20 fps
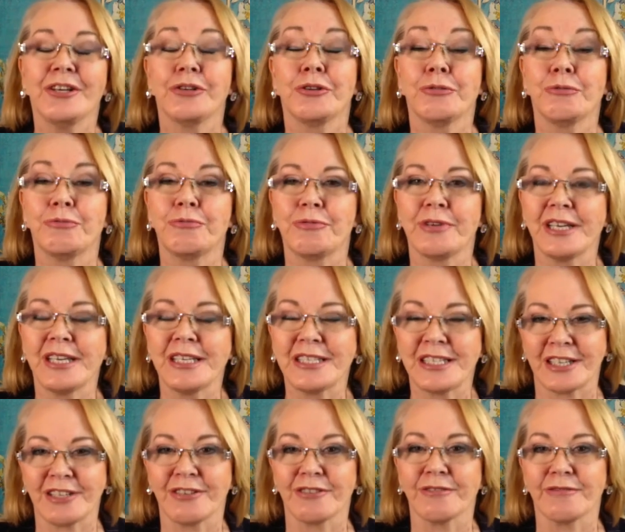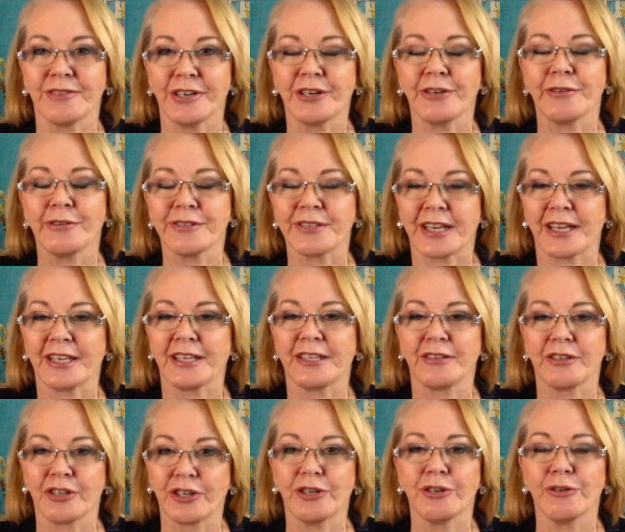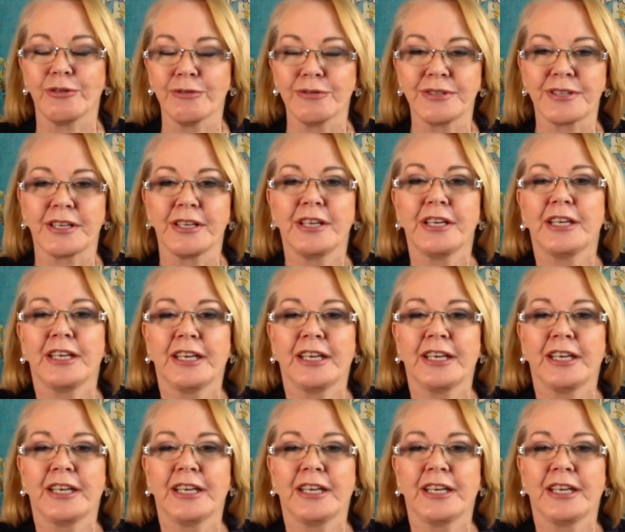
you redid your goals,